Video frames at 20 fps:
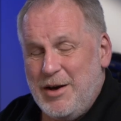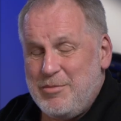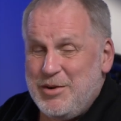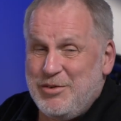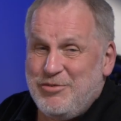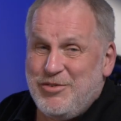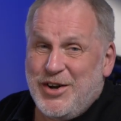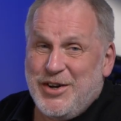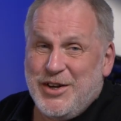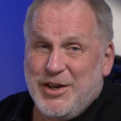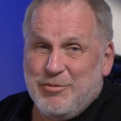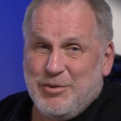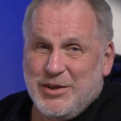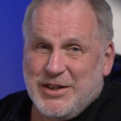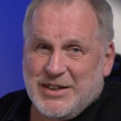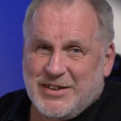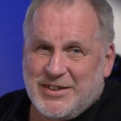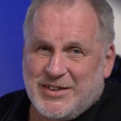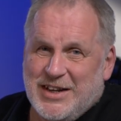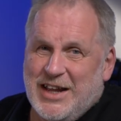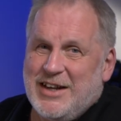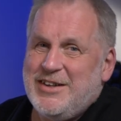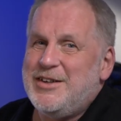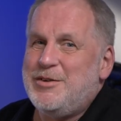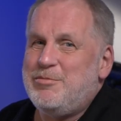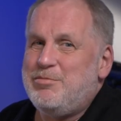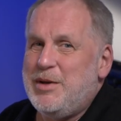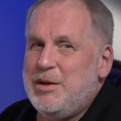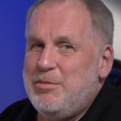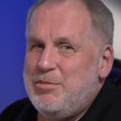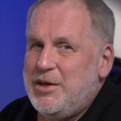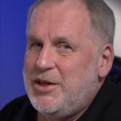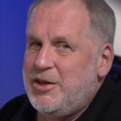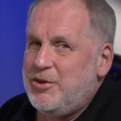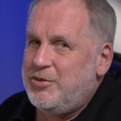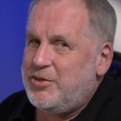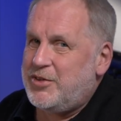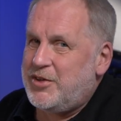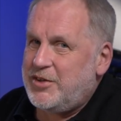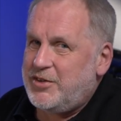I've been running with the standard
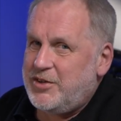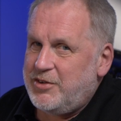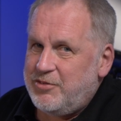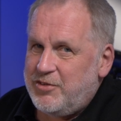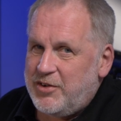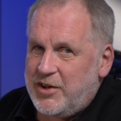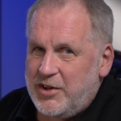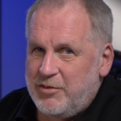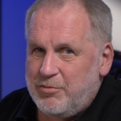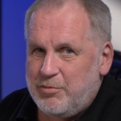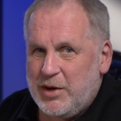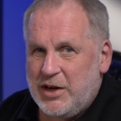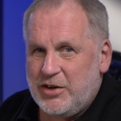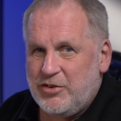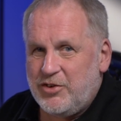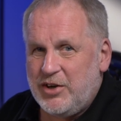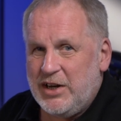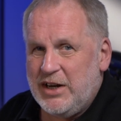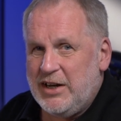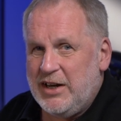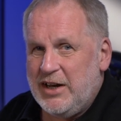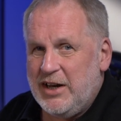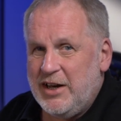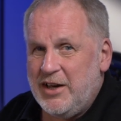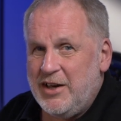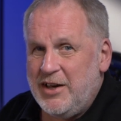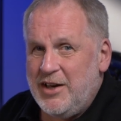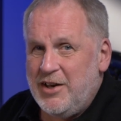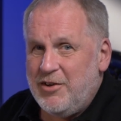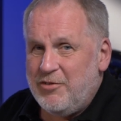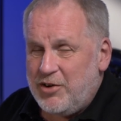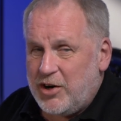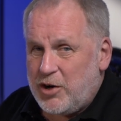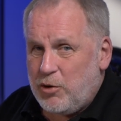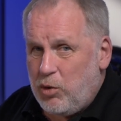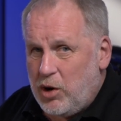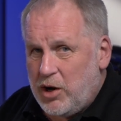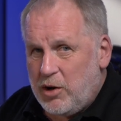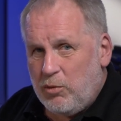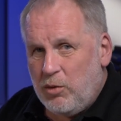BPU 35 battery in here for
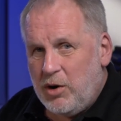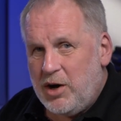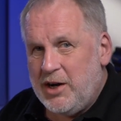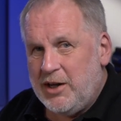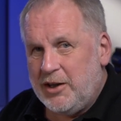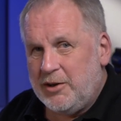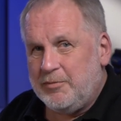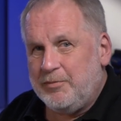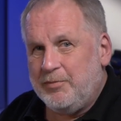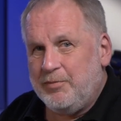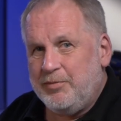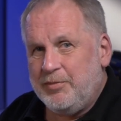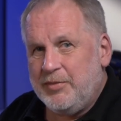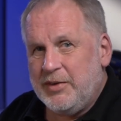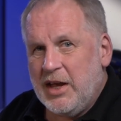quite a while,